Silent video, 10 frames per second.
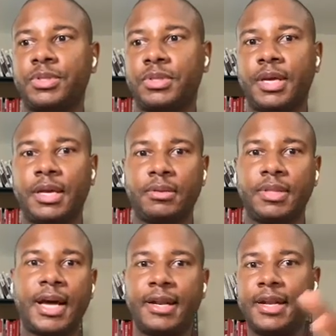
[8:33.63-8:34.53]
just like
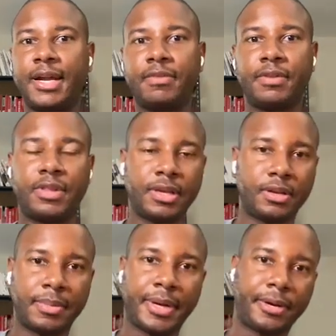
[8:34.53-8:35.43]
not even
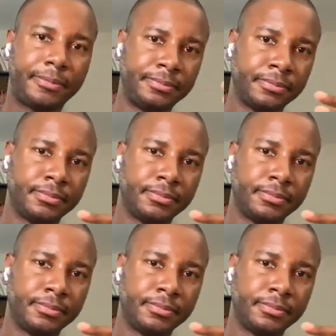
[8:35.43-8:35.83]
thinking about